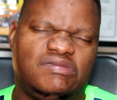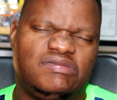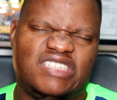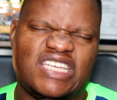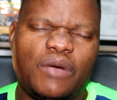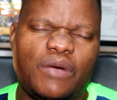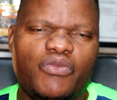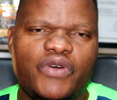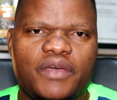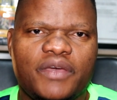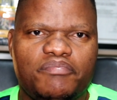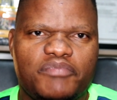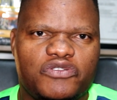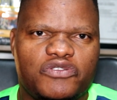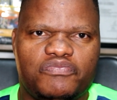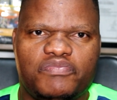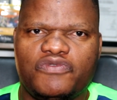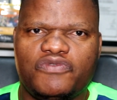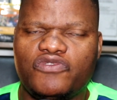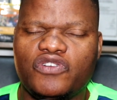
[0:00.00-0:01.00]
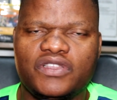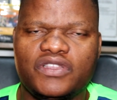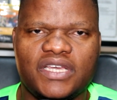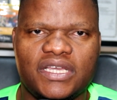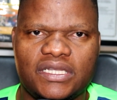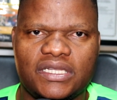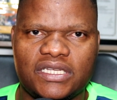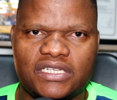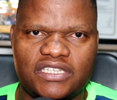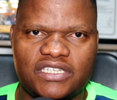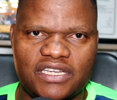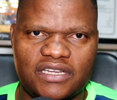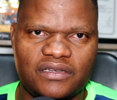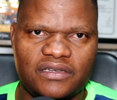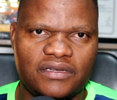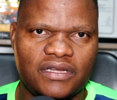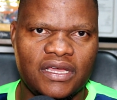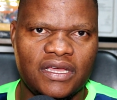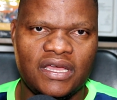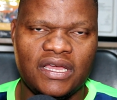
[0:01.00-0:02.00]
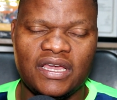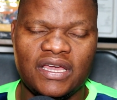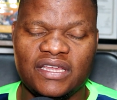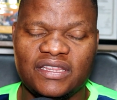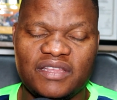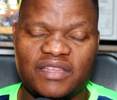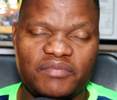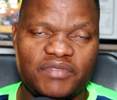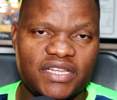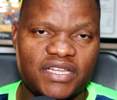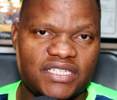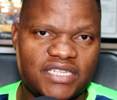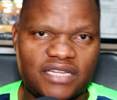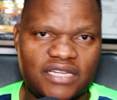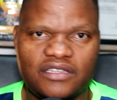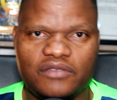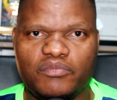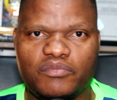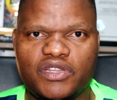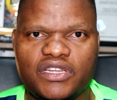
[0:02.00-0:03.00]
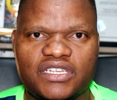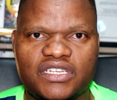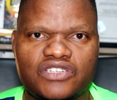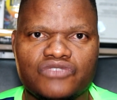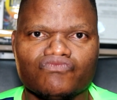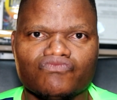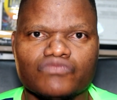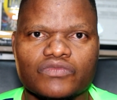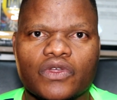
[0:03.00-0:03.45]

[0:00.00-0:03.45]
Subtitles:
somewhere before the 10th minute,